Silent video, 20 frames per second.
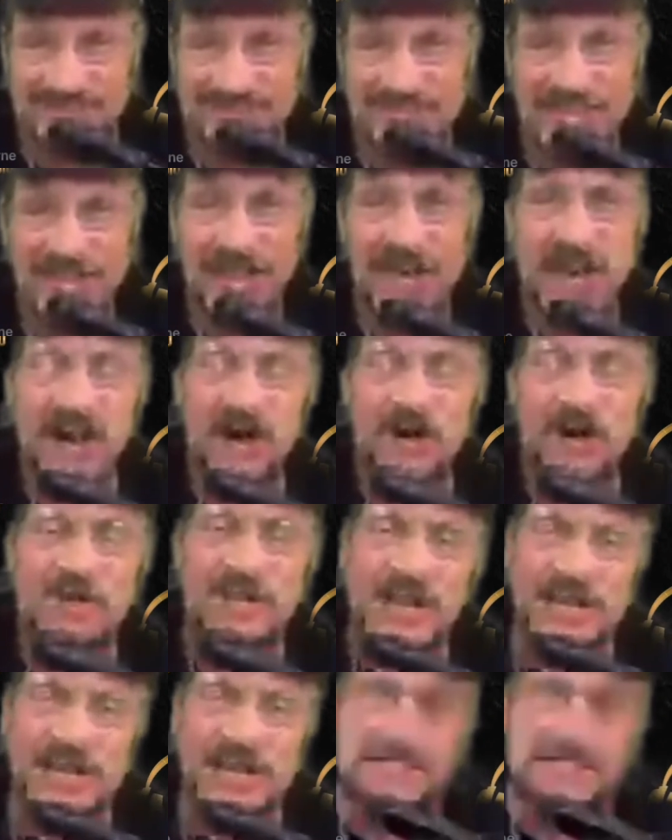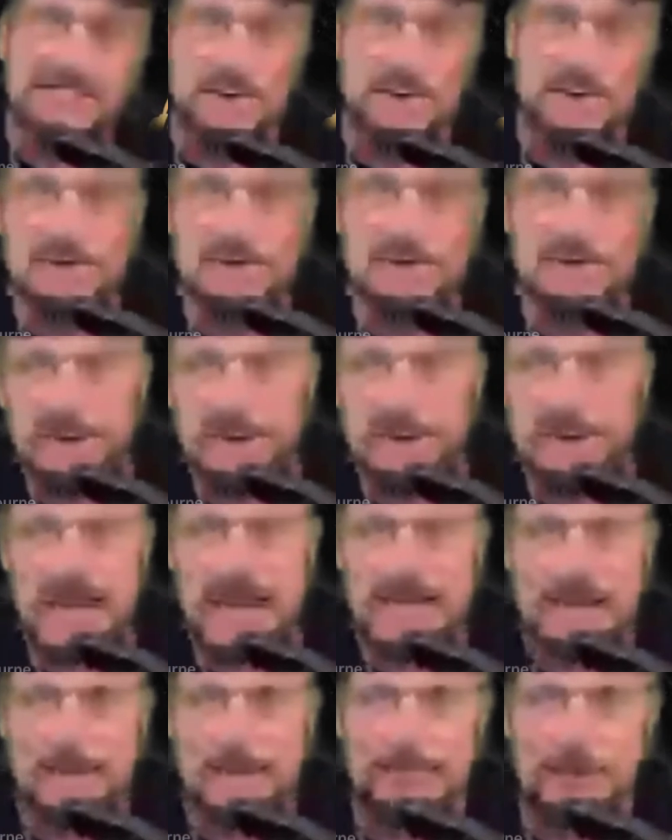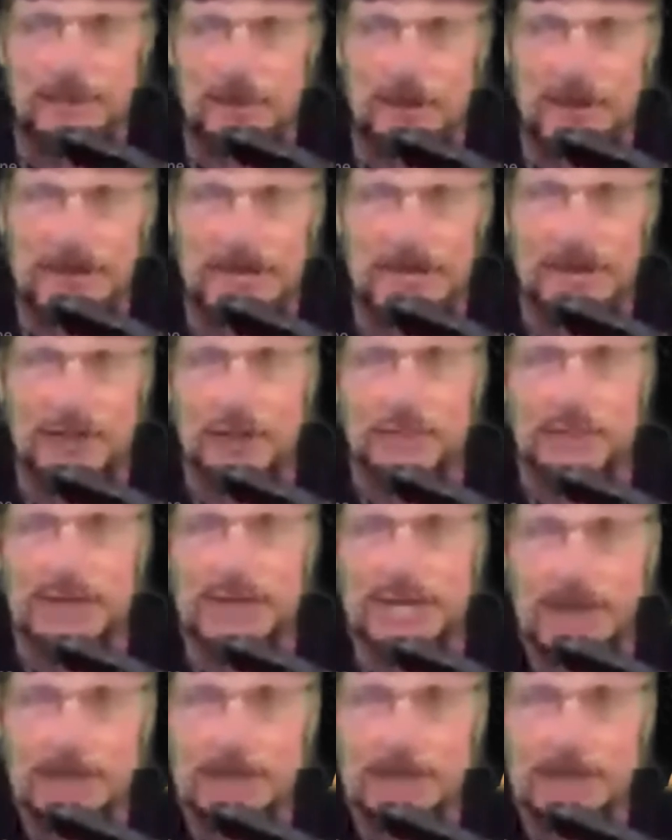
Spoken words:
Okay, so if you bang abroad, are you becoming a